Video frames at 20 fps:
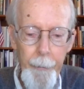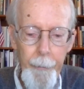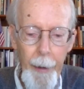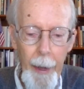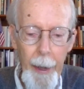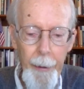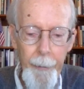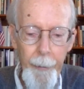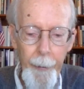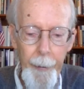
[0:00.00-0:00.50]
their
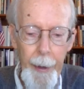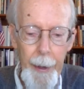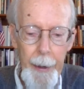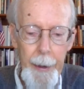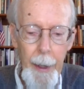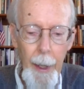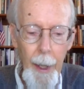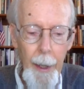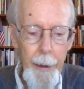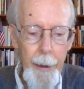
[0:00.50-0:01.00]

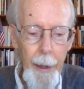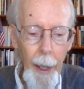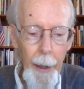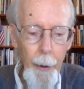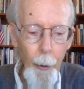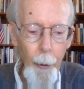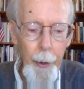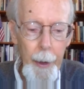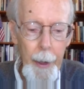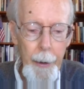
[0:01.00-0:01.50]
faithfulness
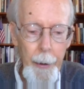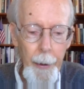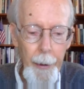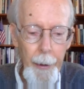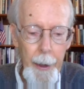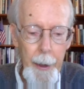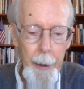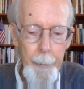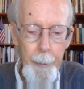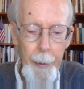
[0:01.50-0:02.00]
not only to
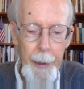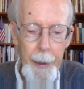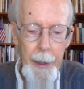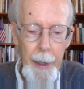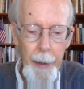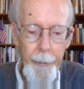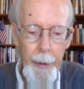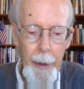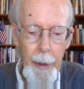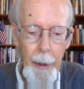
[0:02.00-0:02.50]
the
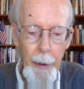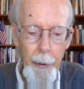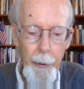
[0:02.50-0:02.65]
specific